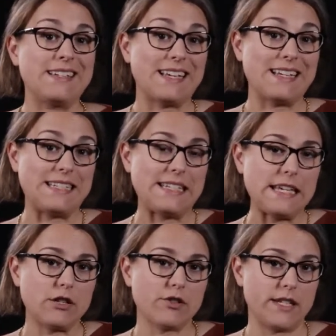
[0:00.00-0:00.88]
As I
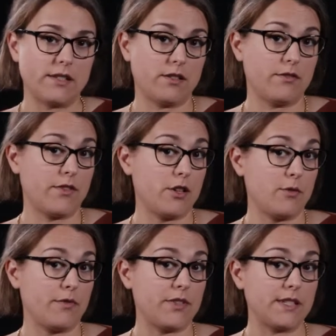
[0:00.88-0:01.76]
decrease the
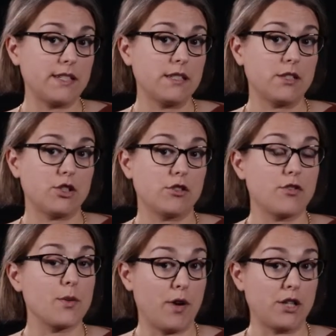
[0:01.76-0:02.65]
volume of the
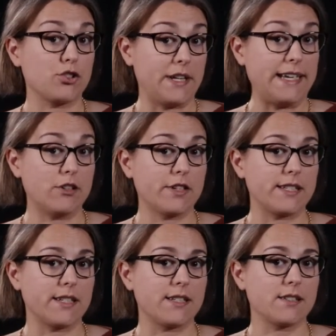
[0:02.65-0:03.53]
cylinder, the pressure
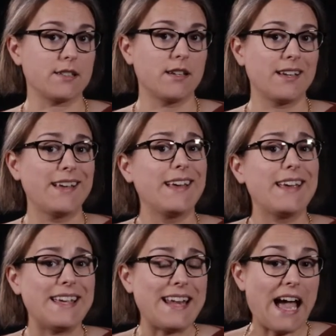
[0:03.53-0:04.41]
increases.
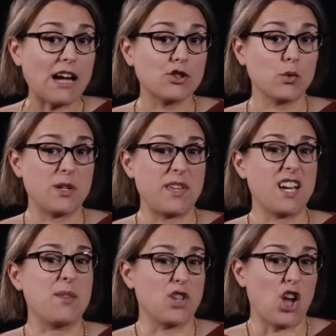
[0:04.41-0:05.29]
It actually
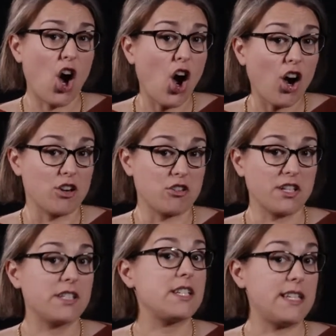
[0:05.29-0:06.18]
becomes
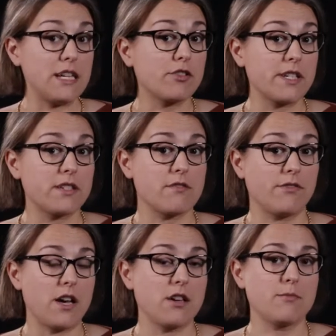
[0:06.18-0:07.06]
hard to decrease the
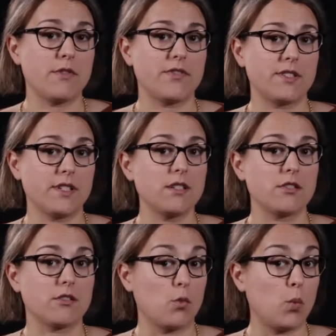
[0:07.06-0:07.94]
volume of the
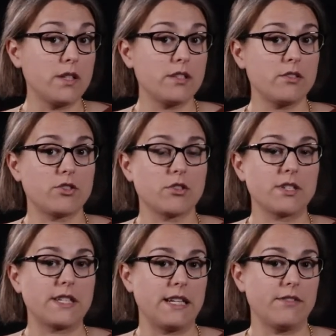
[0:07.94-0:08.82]
cylinder once it
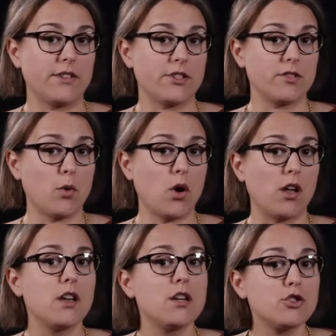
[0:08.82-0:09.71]
starts getting very
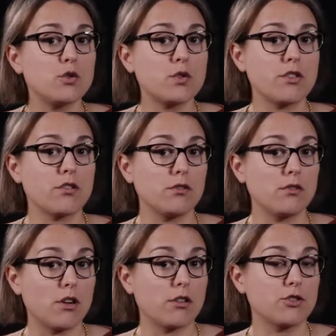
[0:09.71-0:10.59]
small due to the
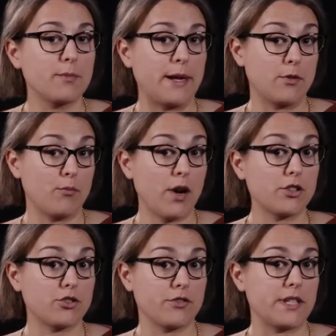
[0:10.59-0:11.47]
large amount of
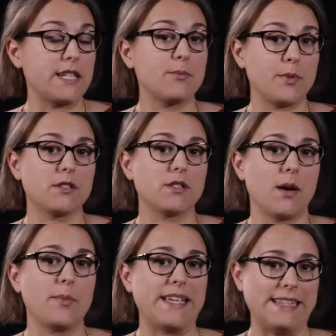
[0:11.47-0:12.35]
pressure that is built
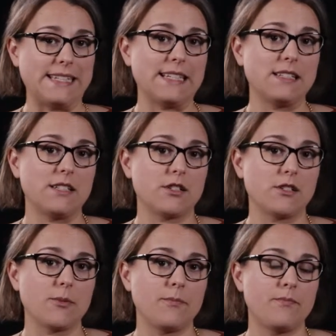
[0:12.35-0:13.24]
up in the
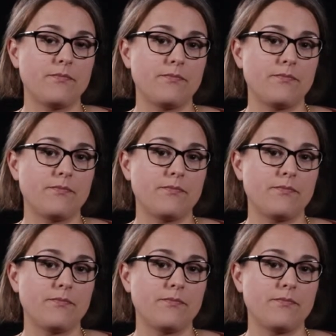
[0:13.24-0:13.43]
cylinder.